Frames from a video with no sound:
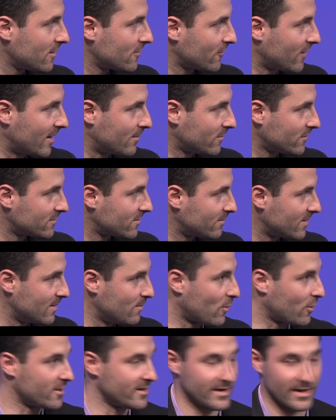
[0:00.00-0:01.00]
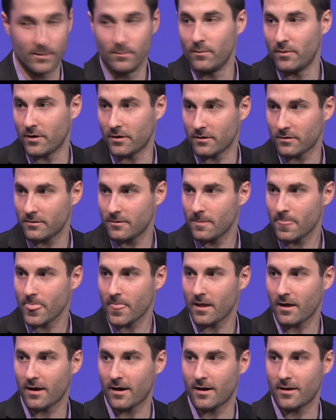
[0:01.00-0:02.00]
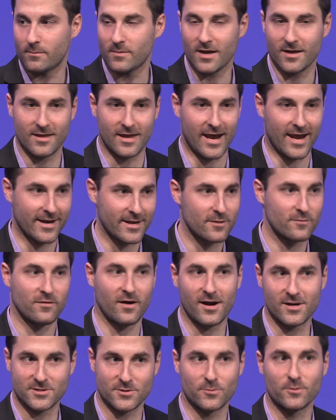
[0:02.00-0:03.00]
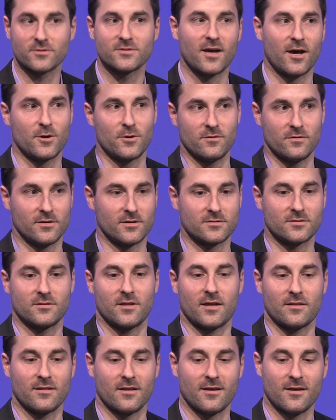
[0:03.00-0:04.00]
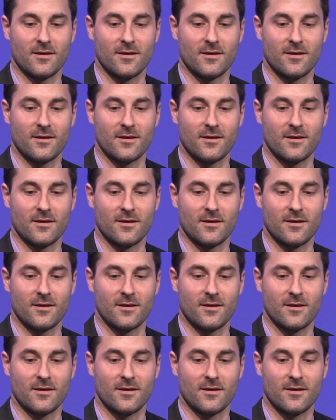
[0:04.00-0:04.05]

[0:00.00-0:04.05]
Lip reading: You're able to be more nimble. And any advisor will tell you this, that